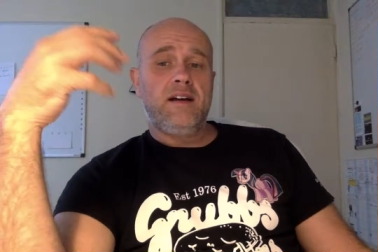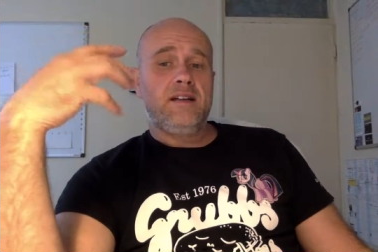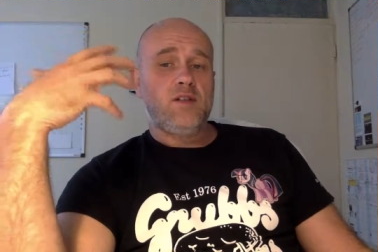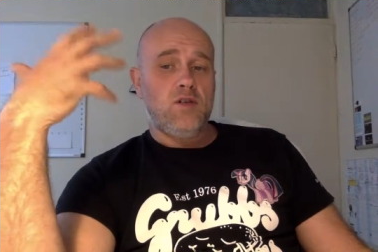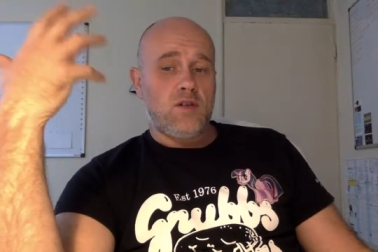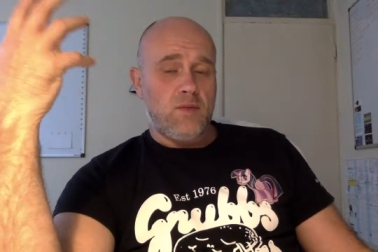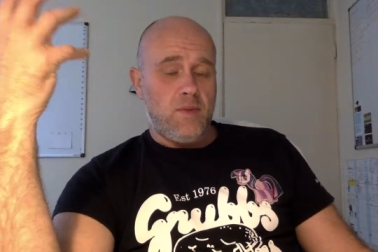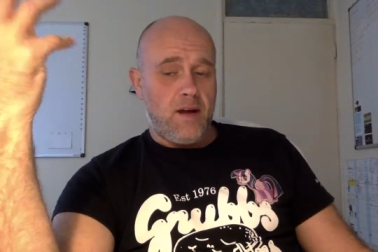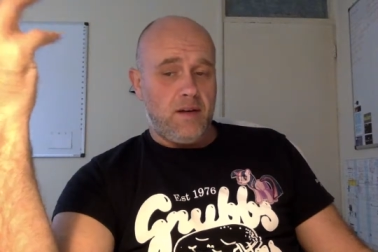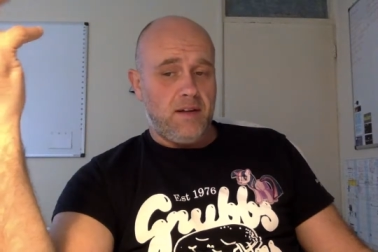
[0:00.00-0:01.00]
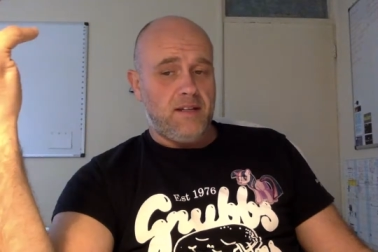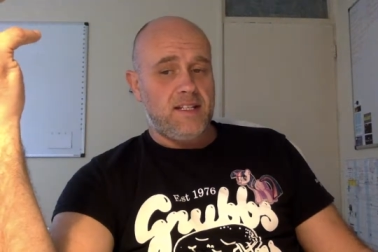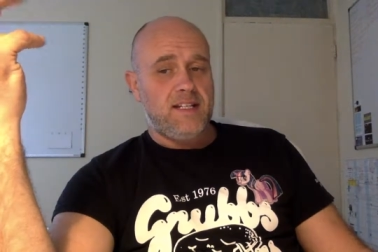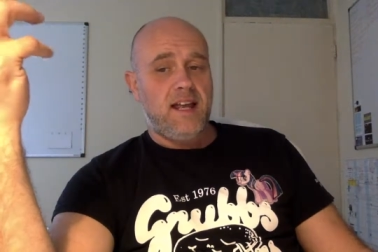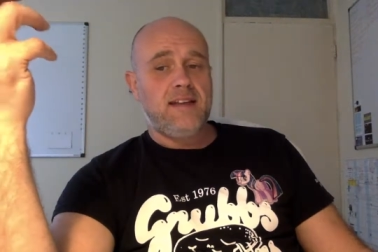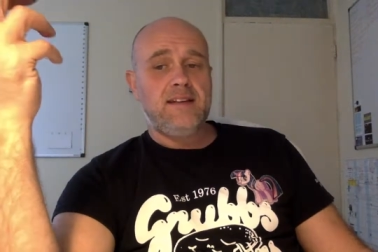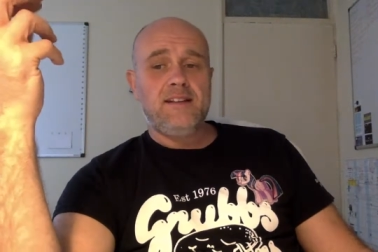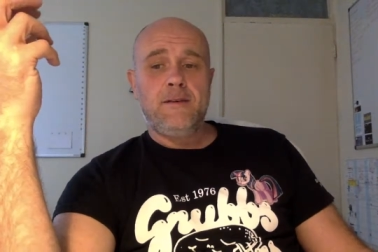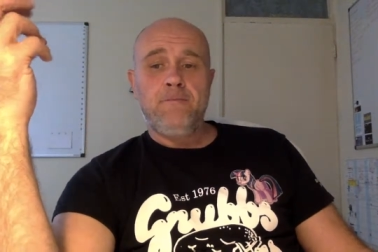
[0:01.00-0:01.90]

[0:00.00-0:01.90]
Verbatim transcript: I talked about consent.